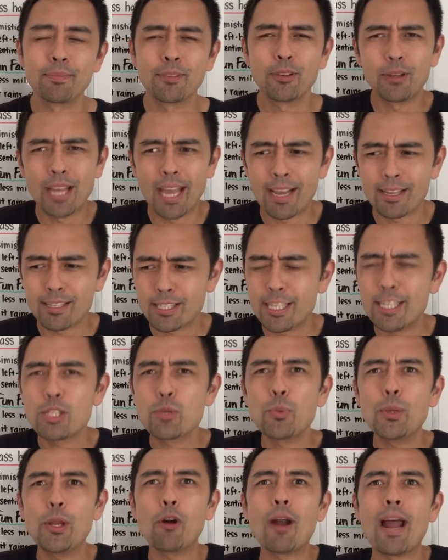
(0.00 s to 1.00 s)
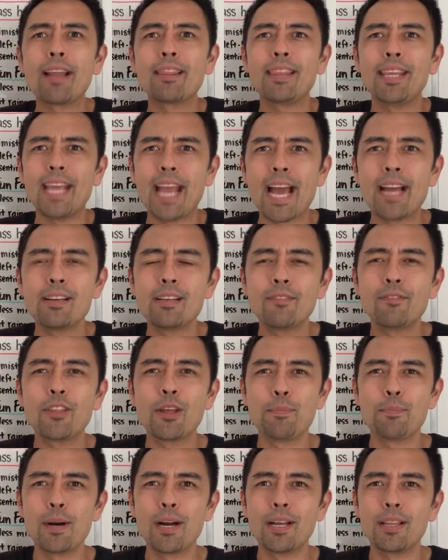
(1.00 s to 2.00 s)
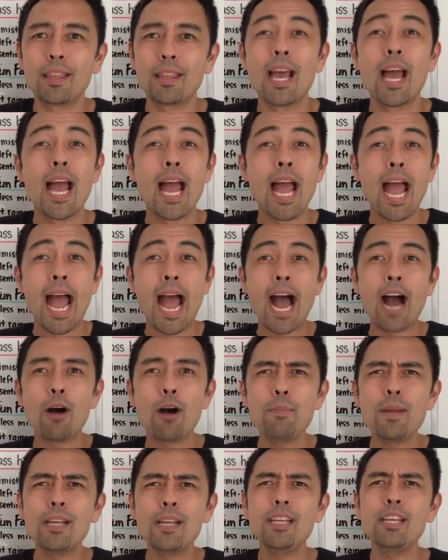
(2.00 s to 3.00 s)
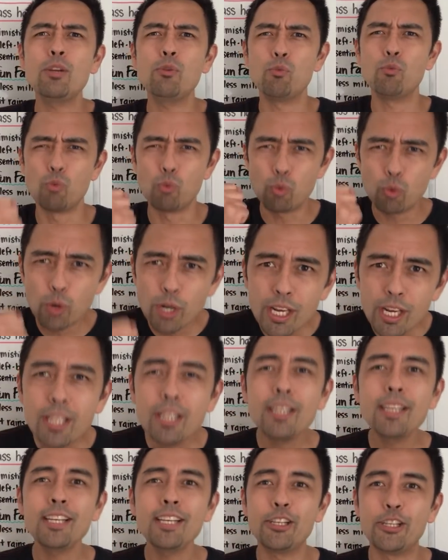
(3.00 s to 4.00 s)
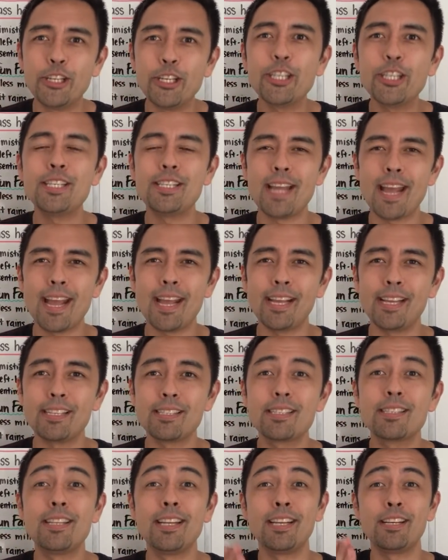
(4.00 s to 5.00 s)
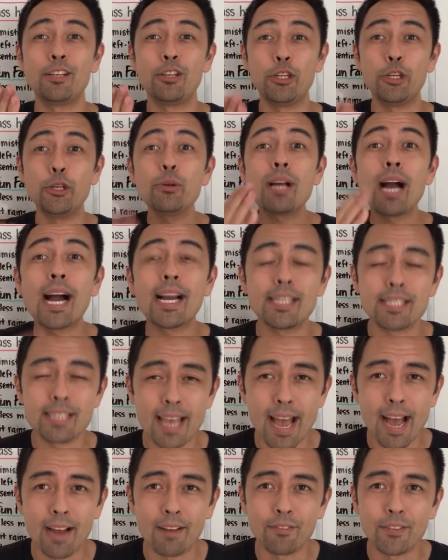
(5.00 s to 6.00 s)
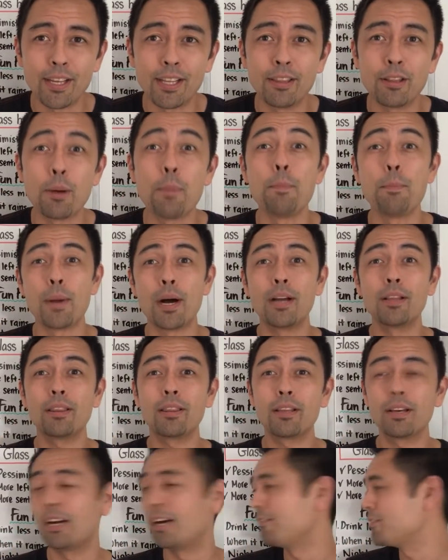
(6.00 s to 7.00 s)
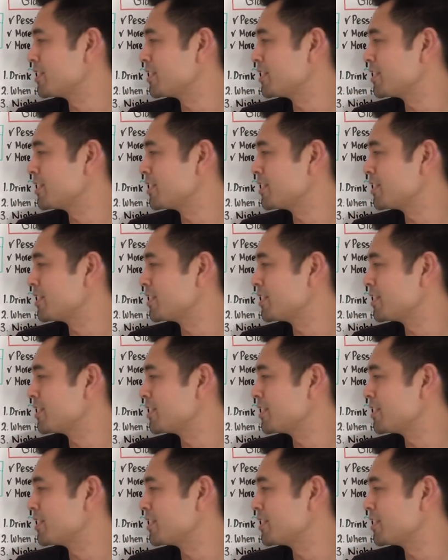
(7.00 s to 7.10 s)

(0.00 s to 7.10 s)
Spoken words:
Okay, since we are at the end of the month, how many really good days did you guys have in the month of